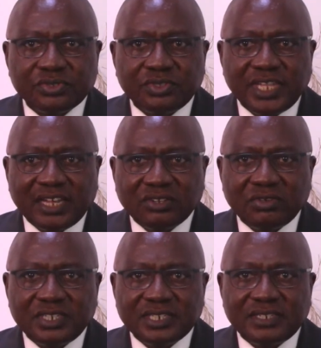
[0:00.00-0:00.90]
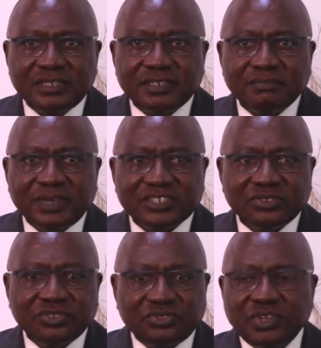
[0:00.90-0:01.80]
that content must
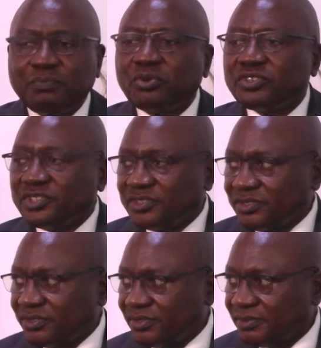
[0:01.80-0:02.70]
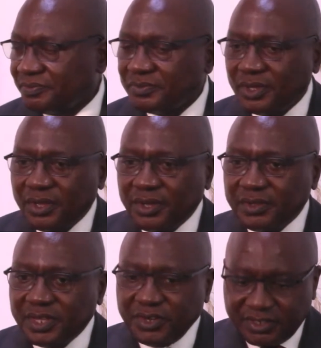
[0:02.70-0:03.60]
go through a process.
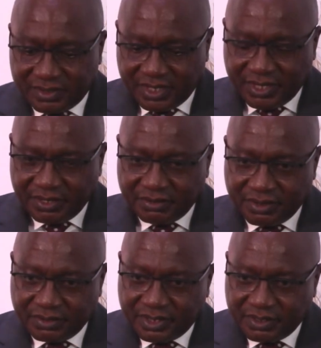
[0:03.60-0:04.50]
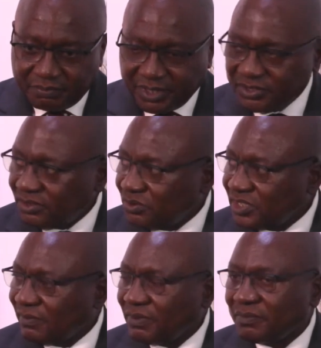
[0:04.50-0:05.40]
There is the person who developed the